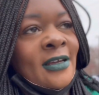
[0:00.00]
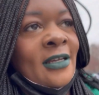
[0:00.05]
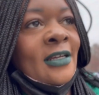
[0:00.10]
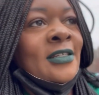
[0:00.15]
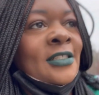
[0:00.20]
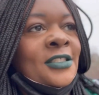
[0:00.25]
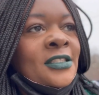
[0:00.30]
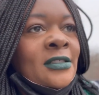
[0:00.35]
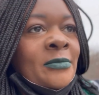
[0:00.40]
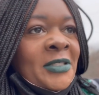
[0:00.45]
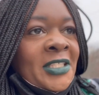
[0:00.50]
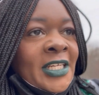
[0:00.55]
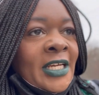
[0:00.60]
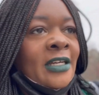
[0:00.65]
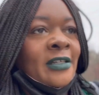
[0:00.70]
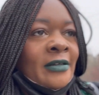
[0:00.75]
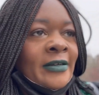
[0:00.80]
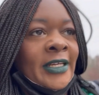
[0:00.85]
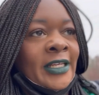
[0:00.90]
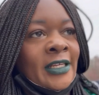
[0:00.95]
Should be
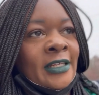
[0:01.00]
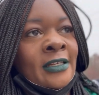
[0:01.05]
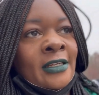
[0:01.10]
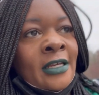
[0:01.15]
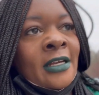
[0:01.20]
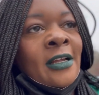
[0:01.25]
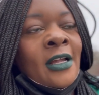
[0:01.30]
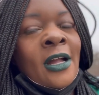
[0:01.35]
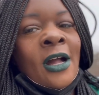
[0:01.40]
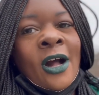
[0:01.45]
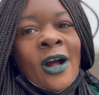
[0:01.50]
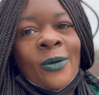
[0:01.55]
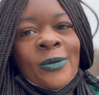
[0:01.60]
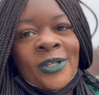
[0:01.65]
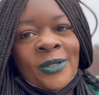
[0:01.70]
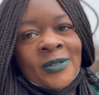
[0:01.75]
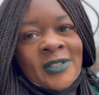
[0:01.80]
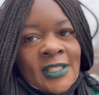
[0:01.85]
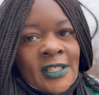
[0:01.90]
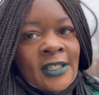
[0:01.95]
decorated. All we
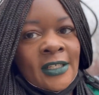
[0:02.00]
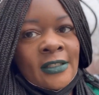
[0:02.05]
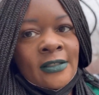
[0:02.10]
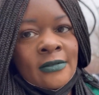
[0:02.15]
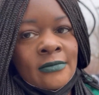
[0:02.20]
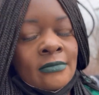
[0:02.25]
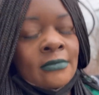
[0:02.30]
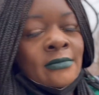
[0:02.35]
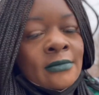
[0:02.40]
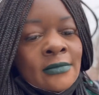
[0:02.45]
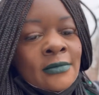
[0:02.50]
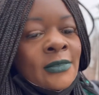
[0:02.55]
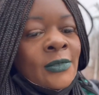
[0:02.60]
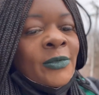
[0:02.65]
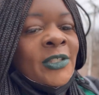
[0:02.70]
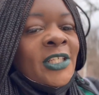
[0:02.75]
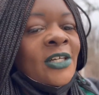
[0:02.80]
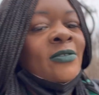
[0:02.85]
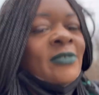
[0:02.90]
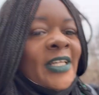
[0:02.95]
do is eat.
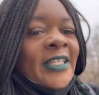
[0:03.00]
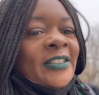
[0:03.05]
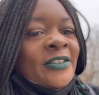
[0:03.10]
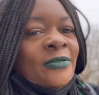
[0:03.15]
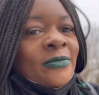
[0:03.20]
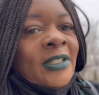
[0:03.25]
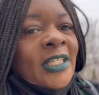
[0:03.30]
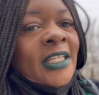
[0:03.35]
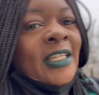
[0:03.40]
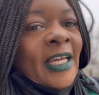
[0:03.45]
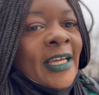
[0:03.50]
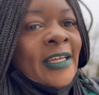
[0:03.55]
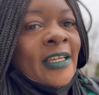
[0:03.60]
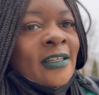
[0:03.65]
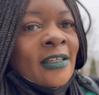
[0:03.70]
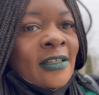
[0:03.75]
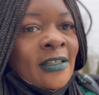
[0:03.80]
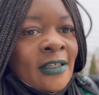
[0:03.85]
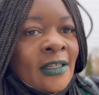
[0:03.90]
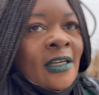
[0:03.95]
We don't like do any like
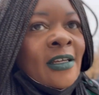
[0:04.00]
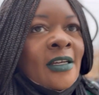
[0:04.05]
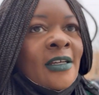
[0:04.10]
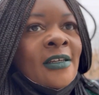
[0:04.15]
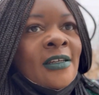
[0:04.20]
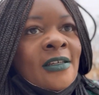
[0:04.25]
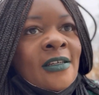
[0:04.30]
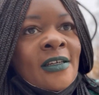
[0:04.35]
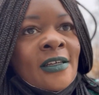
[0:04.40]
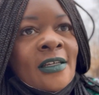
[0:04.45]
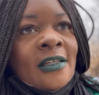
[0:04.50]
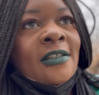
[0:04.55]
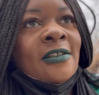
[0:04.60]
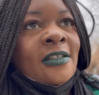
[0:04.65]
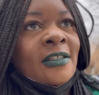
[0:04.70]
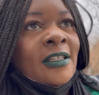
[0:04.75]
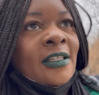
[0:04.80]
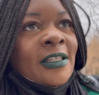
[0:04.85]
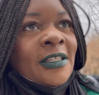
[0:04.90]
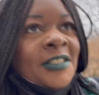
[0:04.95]

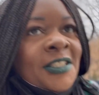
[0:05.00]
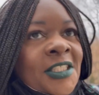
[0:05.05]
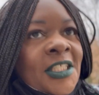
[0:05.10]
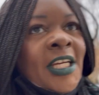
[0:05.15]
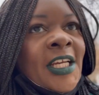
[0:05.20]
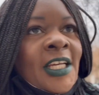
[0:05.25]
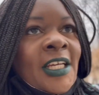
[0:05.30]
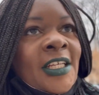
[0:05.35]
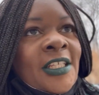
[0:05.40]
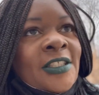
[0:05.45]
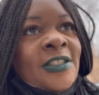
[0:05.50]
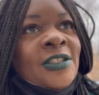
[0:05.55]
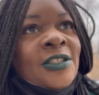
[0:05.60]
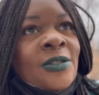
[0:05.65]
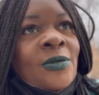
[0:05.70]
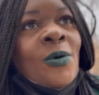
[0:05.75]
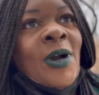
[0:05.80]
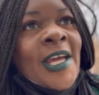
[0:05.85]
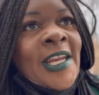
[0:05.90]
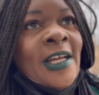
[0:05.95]
cookie exchange or
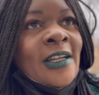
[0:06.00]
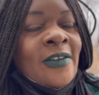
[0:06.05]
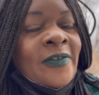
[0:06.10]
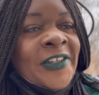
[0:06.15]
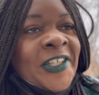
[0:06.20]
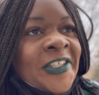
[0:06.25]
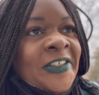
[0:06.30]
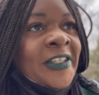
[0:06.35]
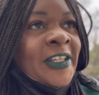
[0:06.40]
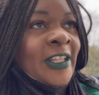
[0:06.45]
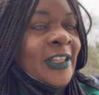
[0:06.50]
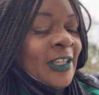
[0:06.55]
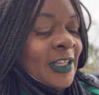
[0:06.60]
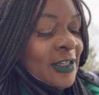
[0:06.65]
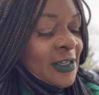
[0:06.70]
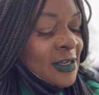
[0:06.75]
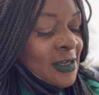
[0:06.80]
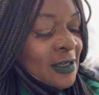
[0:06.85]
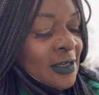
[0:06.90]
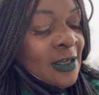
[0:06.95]
white elephant or
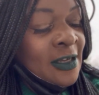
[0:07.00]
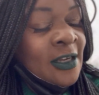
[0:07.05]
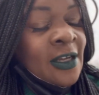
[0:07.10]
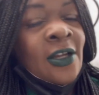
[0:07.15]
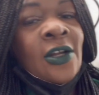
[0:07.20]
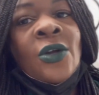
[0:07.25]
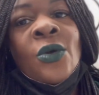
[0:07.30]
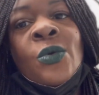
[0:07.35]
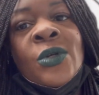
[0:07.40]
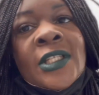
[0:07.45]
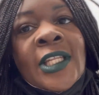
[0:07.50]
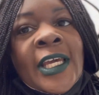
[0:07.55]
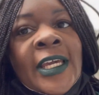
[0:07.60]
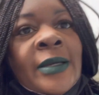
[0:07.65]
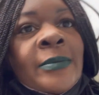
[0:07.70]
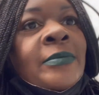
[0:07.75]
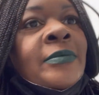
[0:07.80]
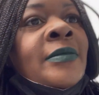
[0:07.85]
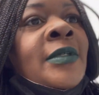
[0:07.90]
anything. We're lame.